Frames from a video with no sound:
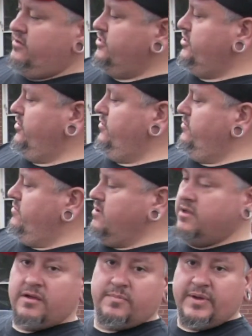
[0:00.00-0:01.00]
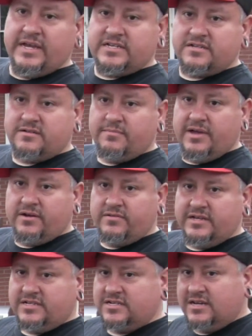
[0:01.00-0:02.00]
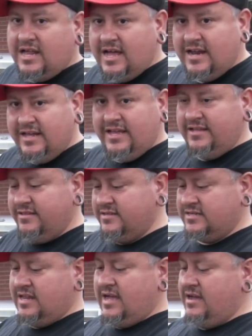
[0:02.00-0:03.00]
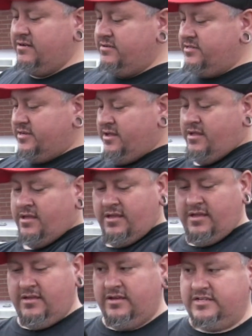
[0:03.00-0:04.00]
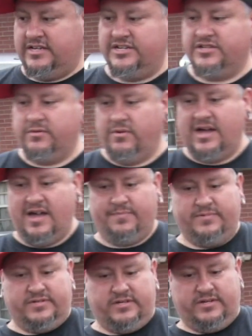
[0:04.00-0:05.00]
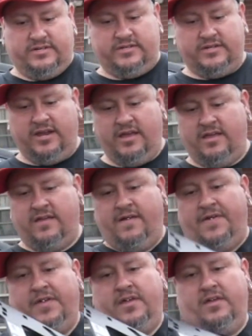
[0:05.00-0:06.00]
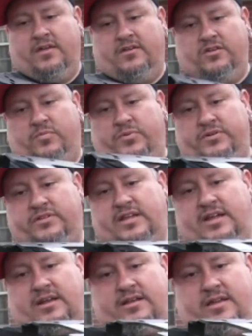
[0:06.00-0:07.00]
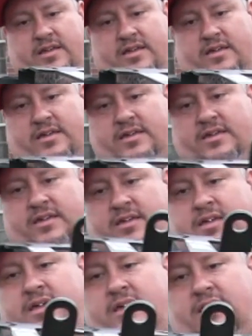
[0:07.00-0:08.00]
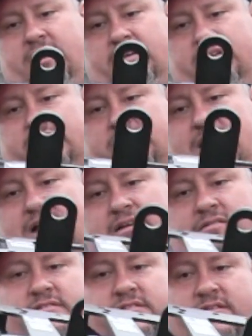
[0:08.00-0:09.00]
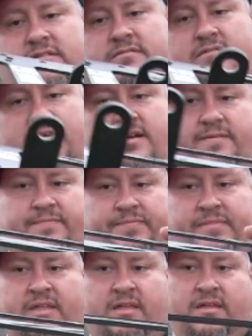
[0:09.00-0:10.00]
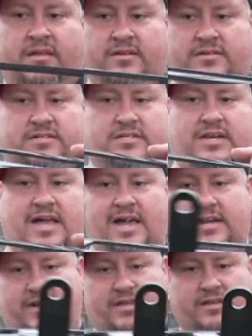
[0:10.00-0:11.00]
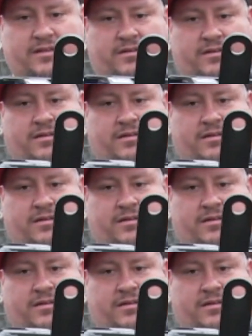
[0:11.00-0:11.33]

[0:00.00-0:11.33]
two pieces of metal that slide in the sliders. Essentially what happens is you put that in the sliders, right? Slide it in,